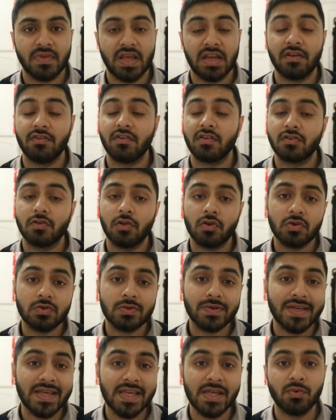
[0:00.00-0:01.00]
And as long as
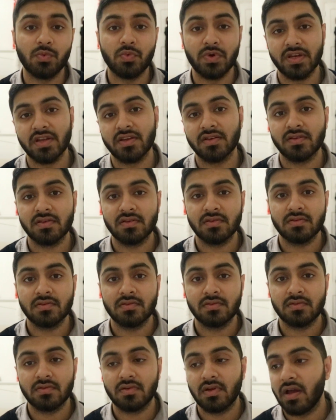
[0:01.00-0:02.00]
we keep winning
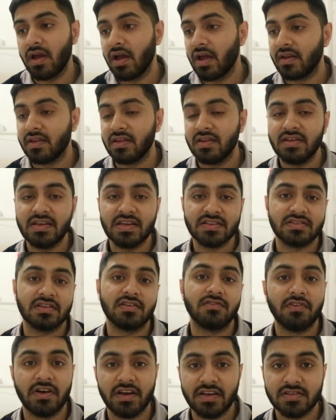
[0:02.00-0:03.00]
and he gets
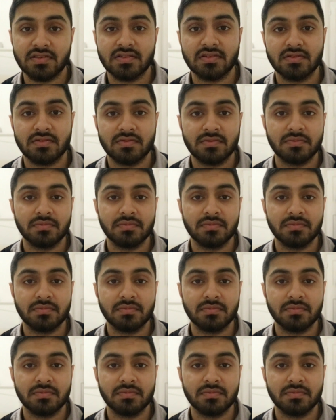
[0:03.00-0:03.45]
advice,